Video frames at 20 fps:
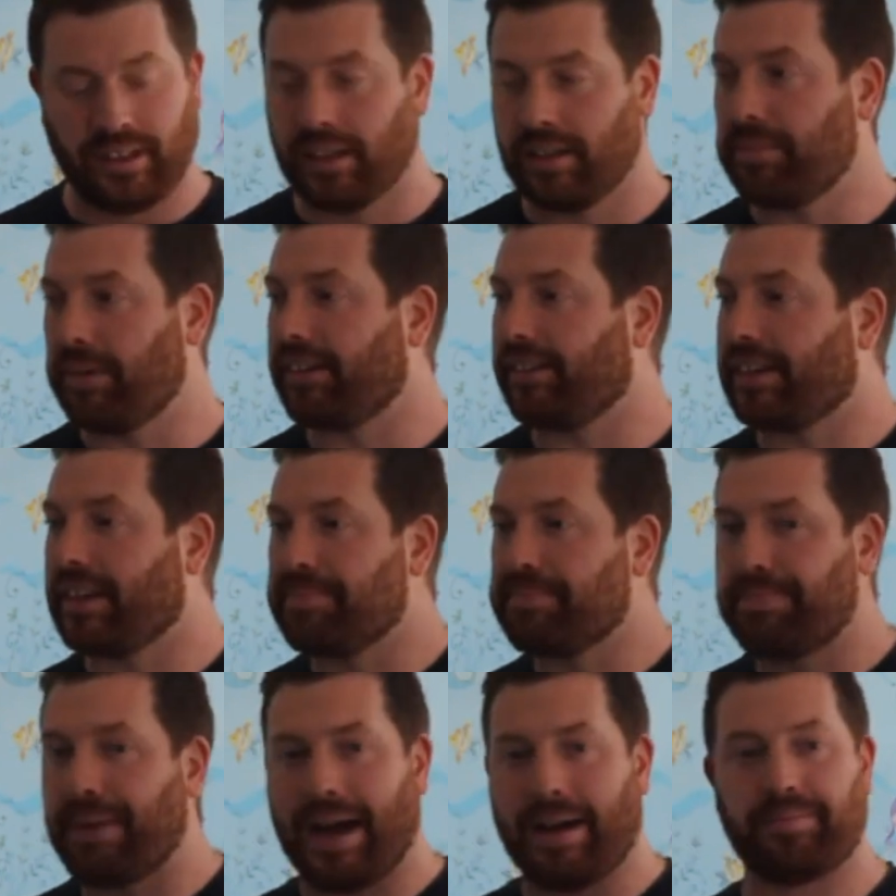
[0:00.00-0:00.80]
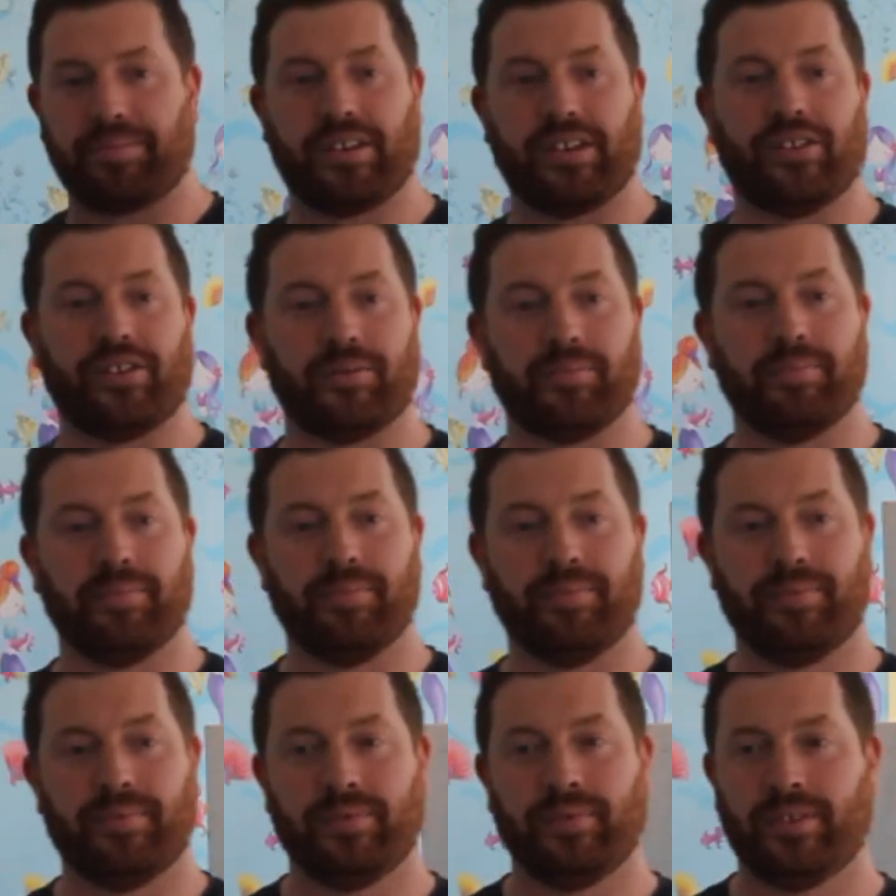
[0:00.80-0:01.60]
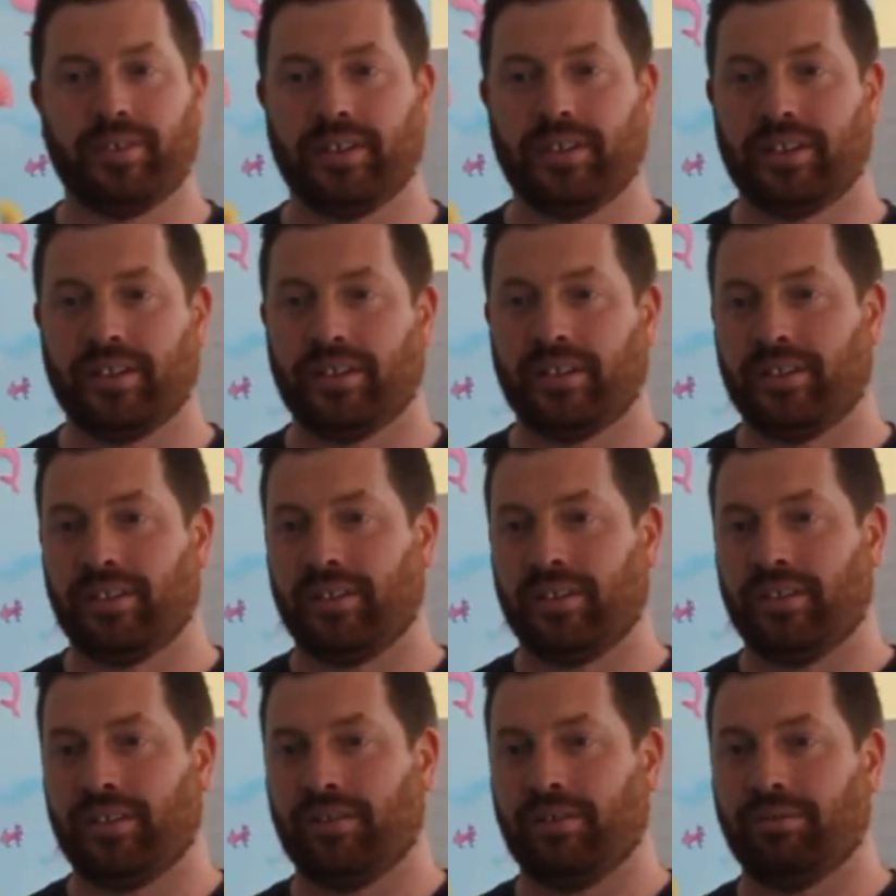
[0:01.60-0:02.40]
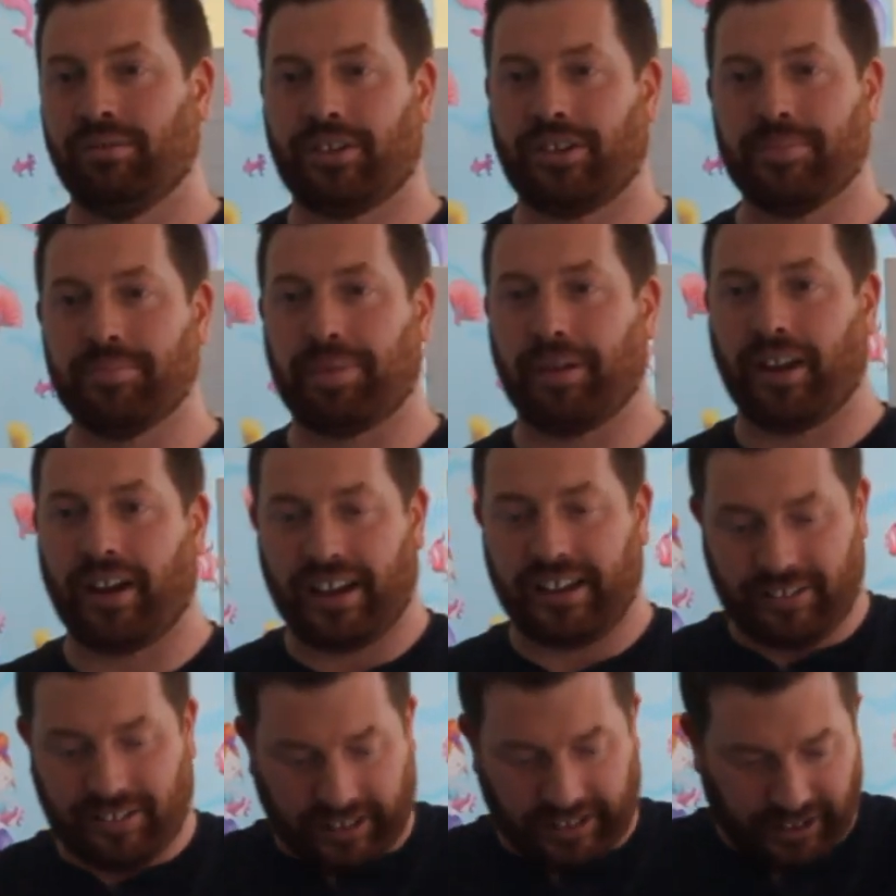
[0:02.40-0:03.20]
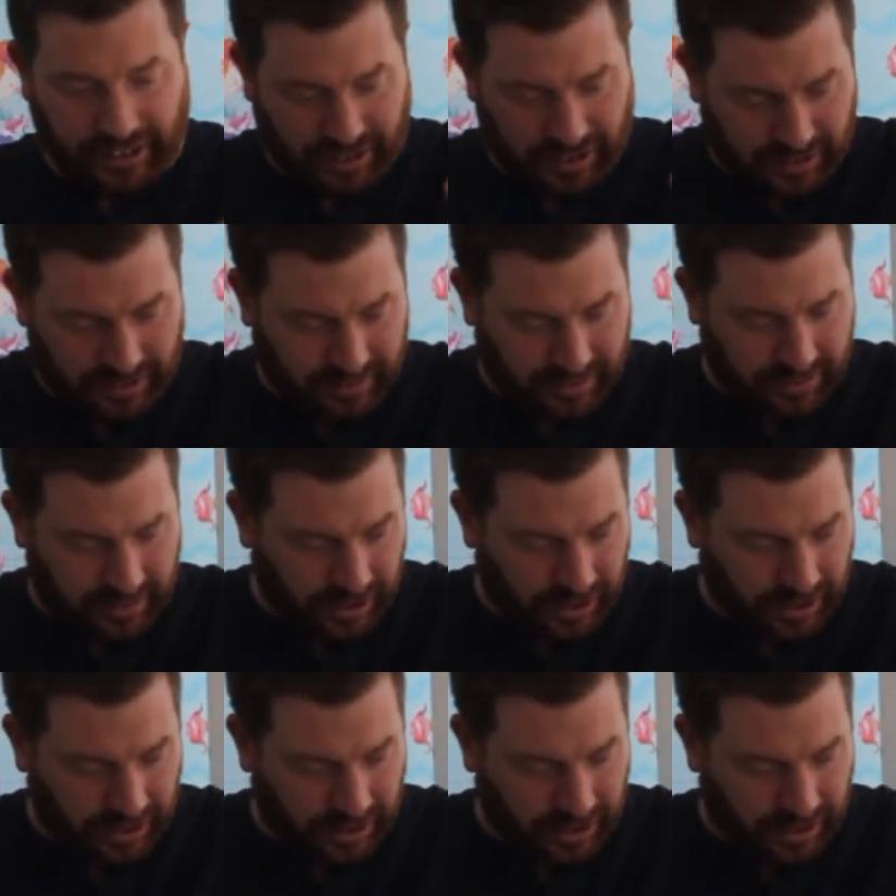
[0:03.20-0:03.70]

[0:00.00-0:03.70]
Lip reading: You might see baptism, which implies like a